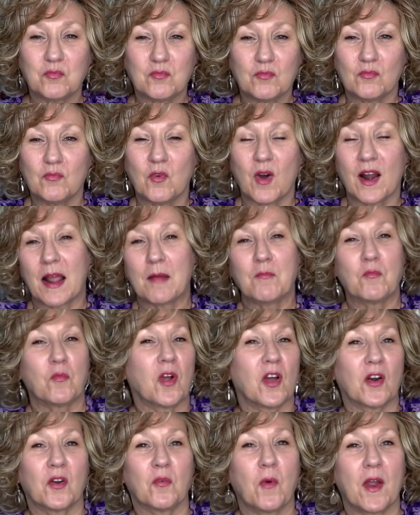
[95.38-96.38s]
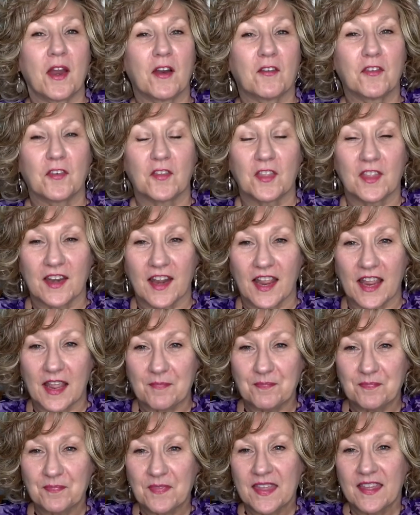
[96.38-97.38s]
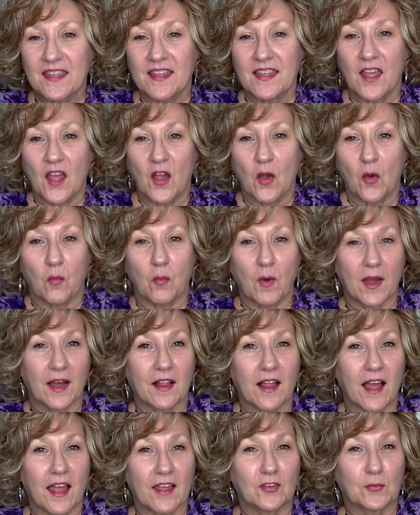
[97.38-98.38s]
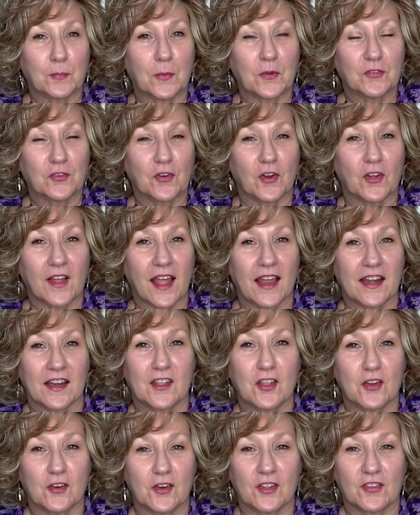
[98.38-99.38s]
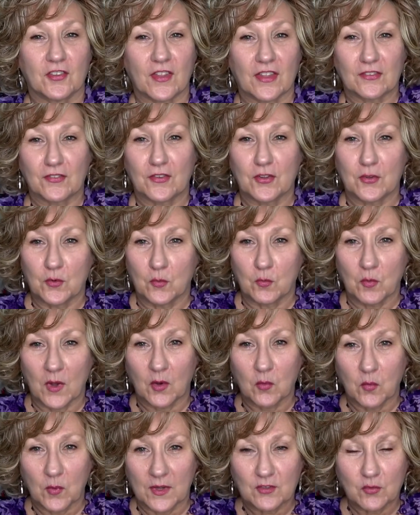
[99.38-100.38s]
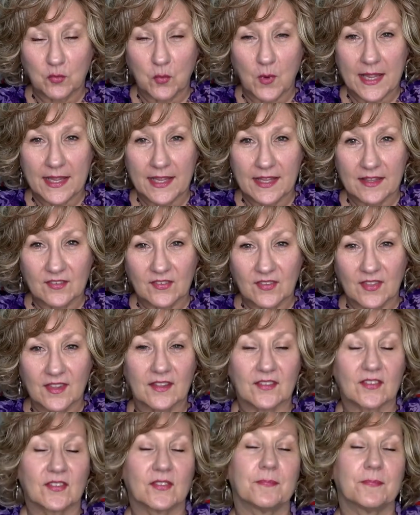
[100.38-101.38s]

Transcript: what I'm gonna wear for the day. Well, I suppose you're all kind of curious as to, well, which wig is this?